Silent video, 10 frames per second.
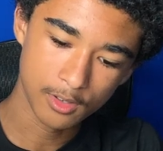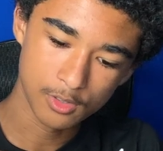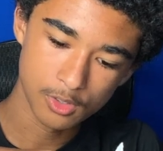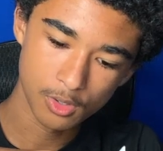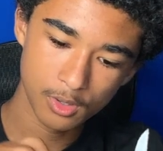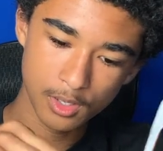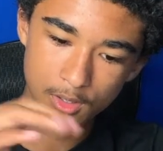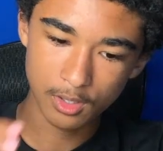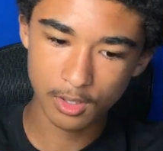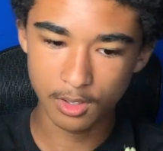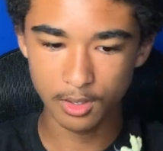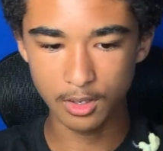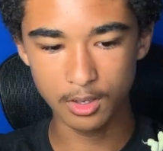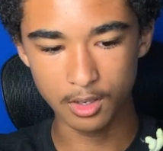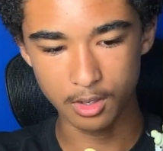joint.
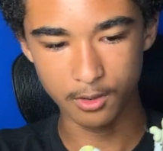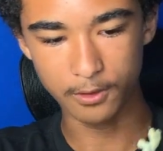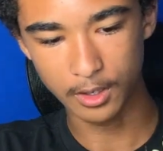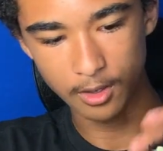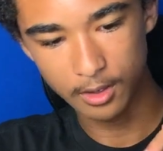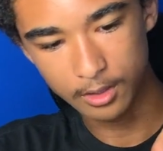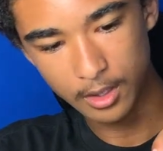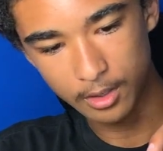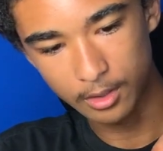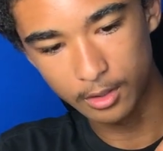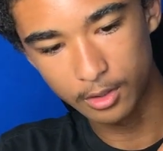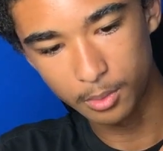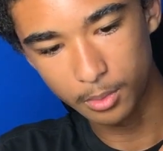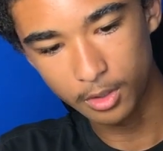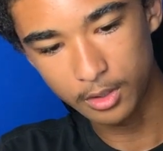If I can get that thing to
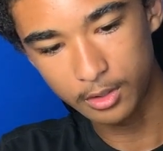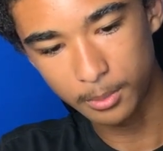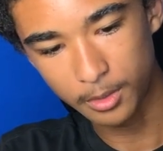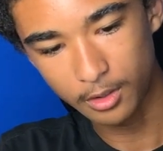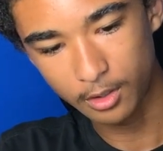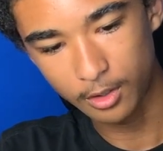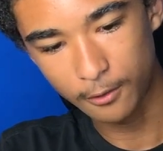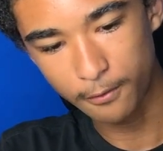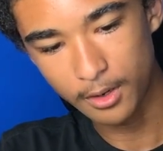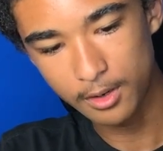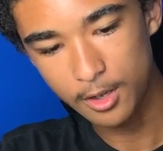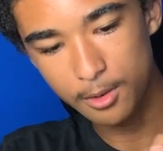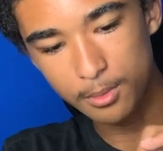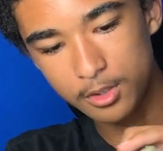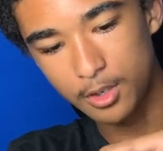work, it's a bit stiff right now,
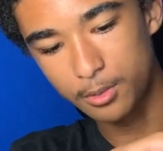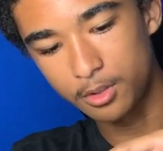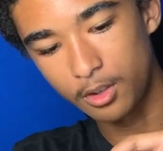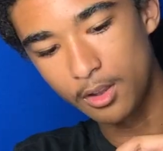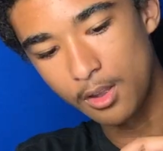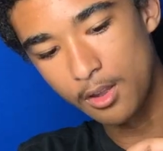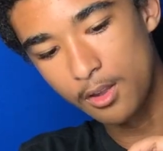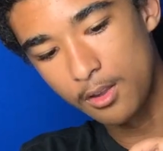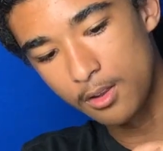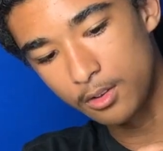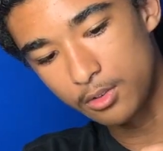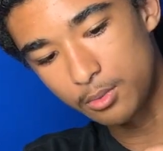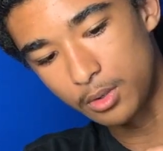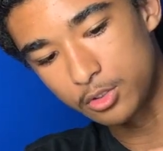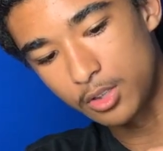which I
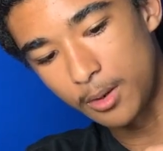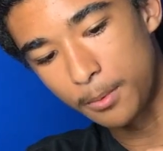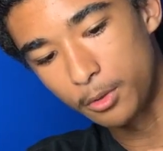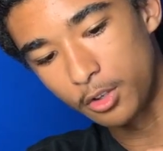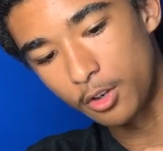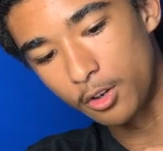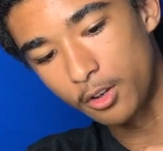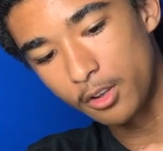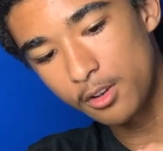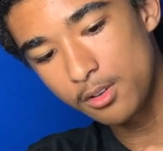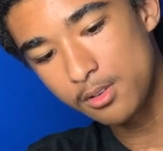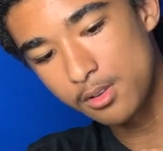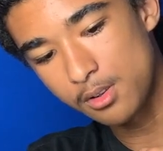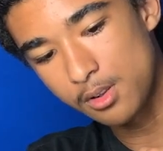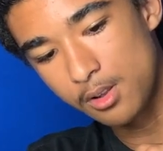was trying to pose it earlier.
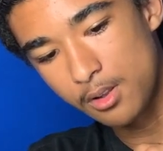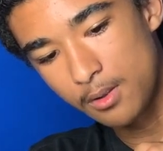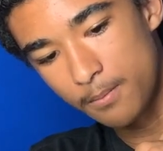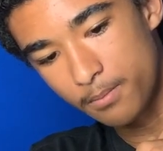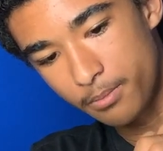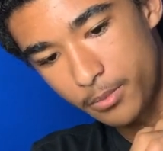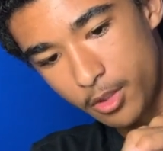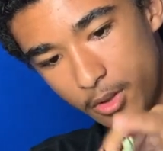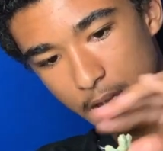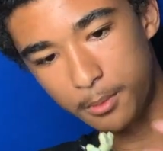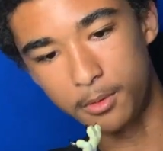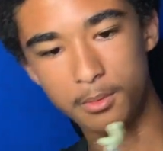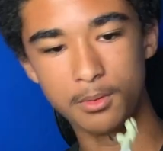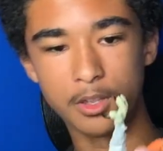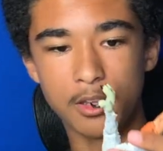So that will
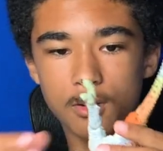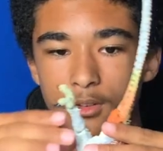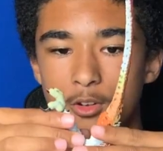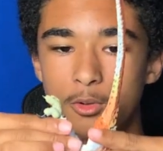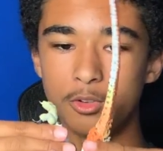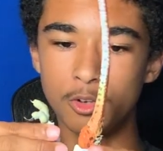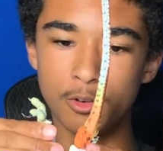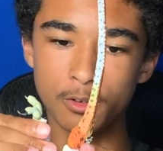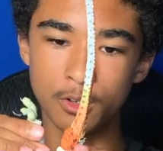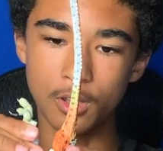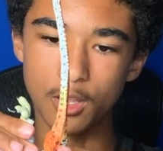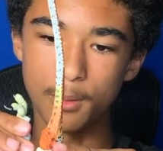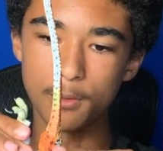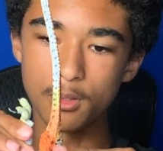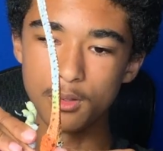get looser over
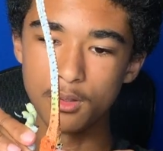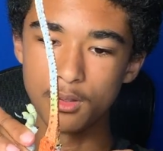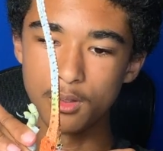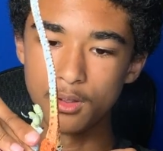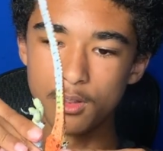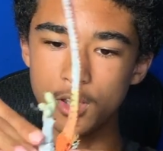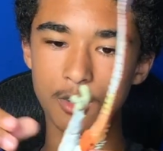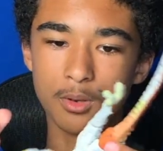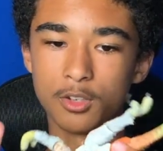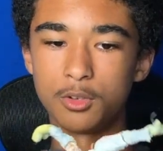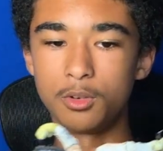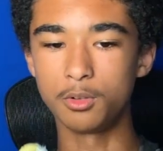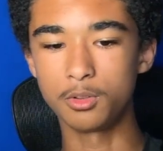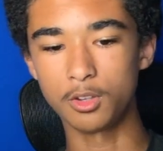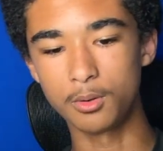time. I don't want it too
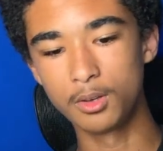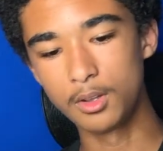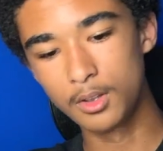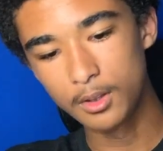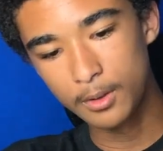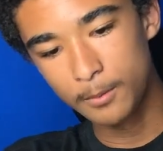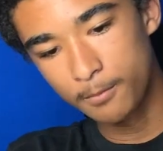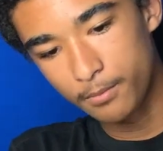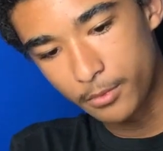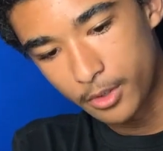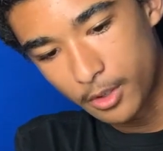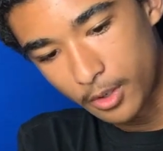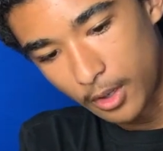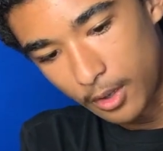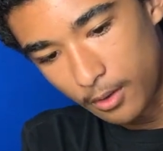loose though.
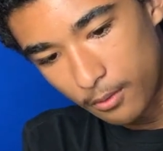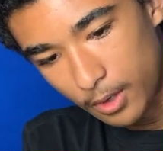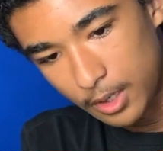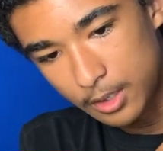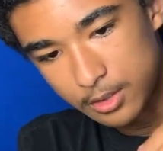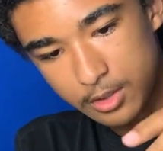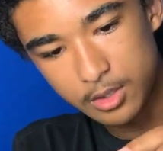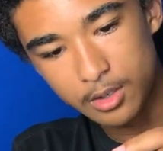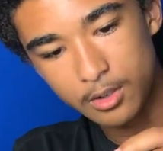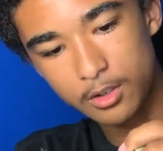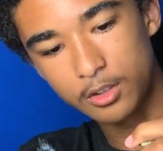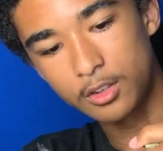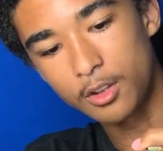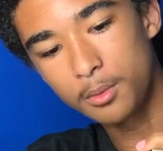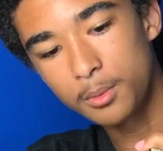Okay, range. And does
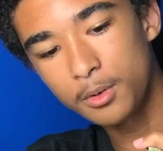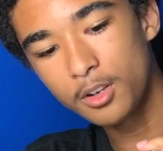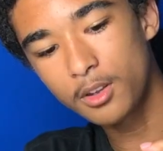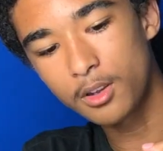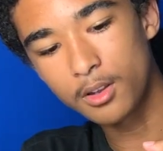the other one work?